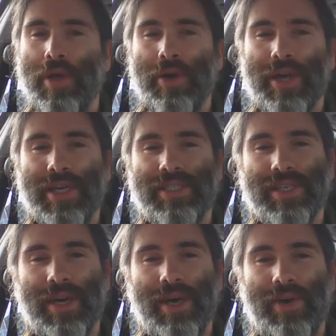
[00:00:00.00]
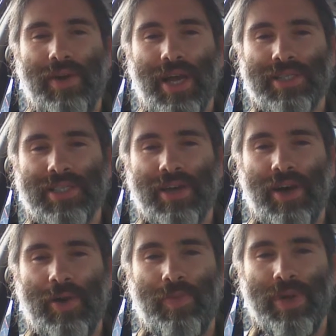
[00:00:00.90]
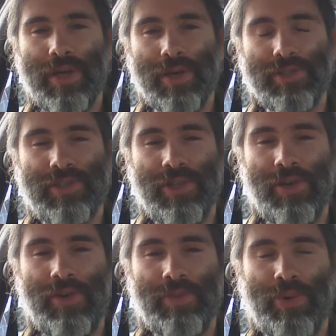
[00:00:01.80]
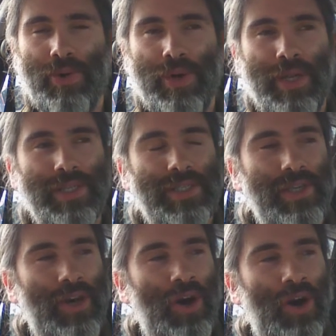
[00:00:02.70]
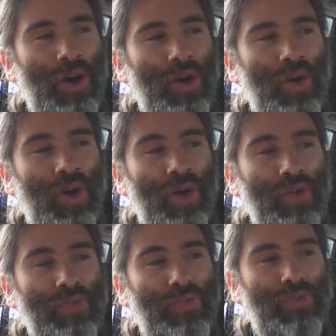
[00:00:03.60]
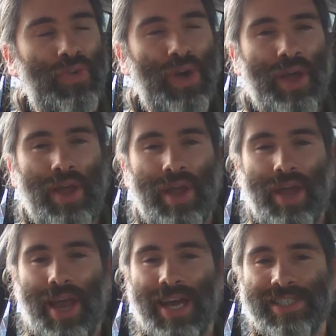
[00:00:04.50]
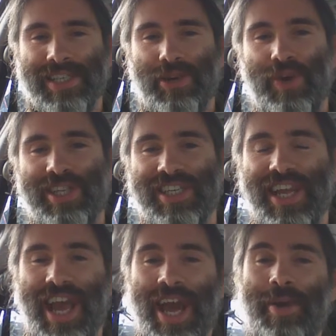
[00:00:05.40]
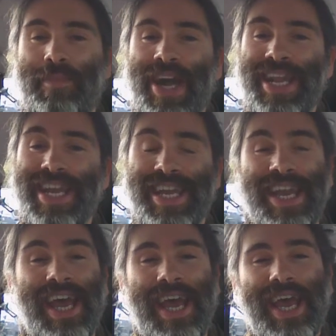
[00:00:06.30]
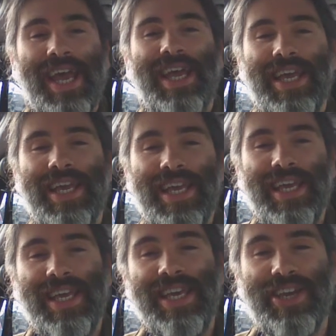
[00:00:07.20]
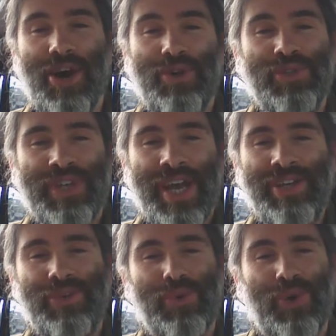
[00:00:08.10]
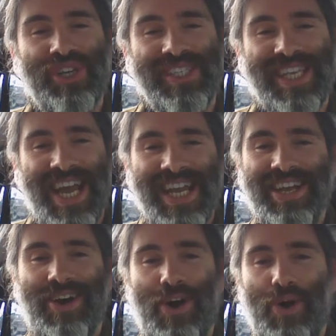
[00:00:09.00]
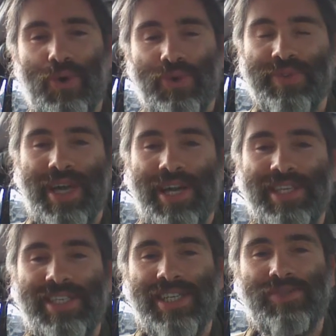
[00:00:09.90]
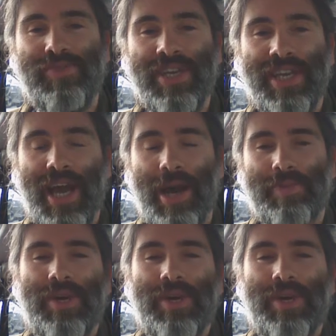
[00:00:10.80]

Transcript: Okay, so last time we got to the point of asking the question how many egos can your container hold? Now let's just recap.